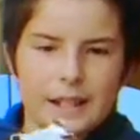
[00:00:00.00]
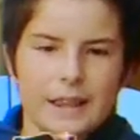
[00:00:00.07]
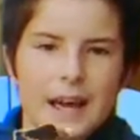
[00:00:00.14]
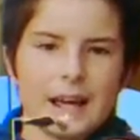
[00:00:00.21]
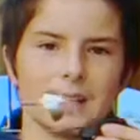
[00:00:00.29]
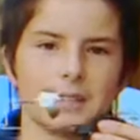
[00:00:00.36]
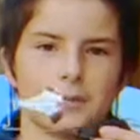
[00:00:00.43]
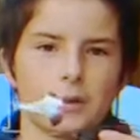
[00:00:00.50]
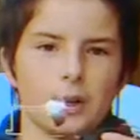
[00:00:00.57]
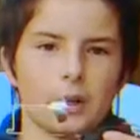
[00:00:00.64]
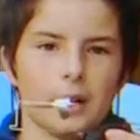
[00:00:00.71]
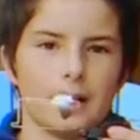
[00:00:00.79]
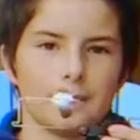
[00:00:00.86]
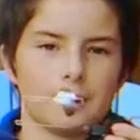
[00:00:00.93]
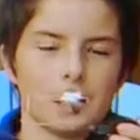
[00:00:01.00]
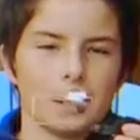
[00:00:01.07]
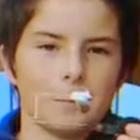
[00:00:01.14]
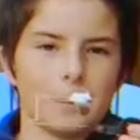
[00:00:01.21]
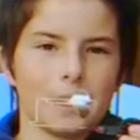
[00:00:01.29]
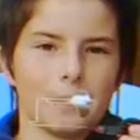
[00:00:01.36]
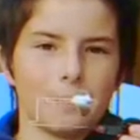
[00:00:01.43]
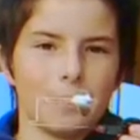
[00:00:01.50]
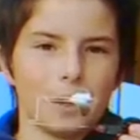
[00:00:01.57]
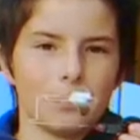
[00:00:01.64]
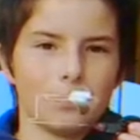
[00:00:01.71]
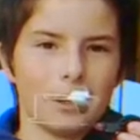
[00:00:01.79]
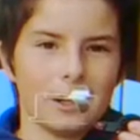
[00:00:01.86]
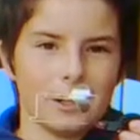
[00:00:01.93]
That is for keeping it
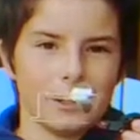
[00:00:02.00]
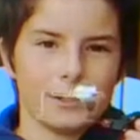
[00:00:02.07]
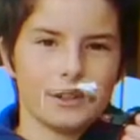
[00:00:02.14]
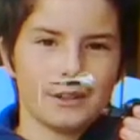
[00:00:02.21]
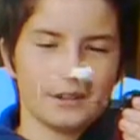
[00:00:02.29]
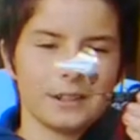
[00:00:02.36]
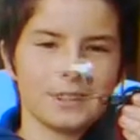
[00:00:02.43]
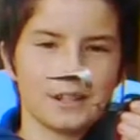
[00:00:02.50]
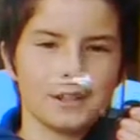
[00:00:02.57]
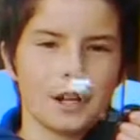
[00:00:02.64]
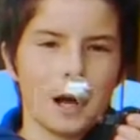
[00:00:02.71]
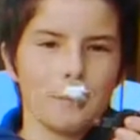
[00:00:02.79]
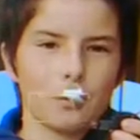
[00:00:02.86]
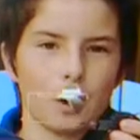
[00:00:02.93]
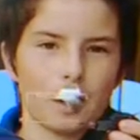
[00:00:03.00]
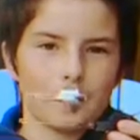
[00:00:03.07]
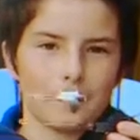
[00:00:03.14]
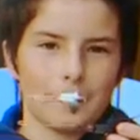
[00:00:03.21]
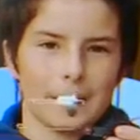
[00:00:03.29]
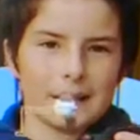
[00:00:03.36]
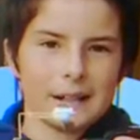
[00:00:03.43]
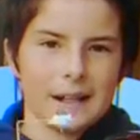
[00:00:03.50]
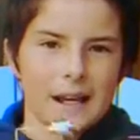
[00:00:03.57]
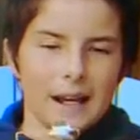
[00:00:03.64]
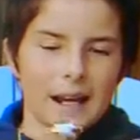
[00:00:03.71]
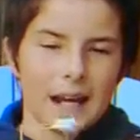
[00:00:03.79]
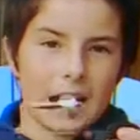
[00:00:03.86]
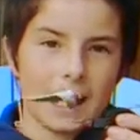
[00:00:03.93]
above water. So this is a top water bait,
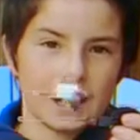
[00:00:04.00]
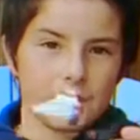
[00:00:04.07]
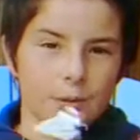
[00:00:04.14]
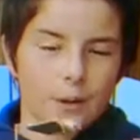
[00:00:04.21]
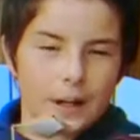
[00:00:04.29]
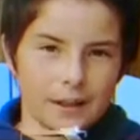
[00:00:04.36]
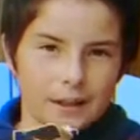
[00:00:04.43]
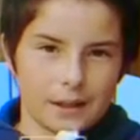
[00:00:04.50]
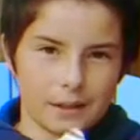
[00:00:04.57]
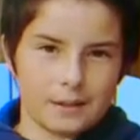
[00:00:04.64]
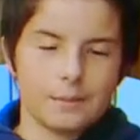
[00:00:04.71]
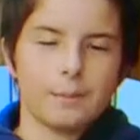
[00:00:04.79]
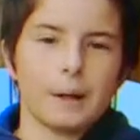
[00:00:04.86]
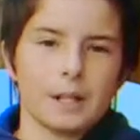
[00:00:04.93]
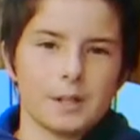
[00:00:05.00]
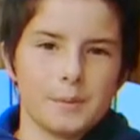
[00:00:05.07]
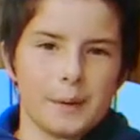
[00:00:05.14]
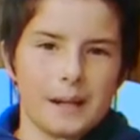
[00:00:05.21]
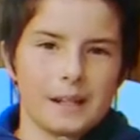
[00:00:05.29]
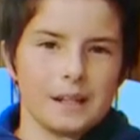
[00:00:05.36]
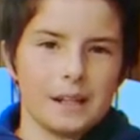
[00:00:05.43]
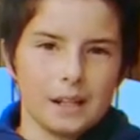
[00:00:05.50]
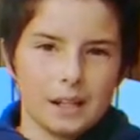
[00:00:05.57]
and you want the buzzbait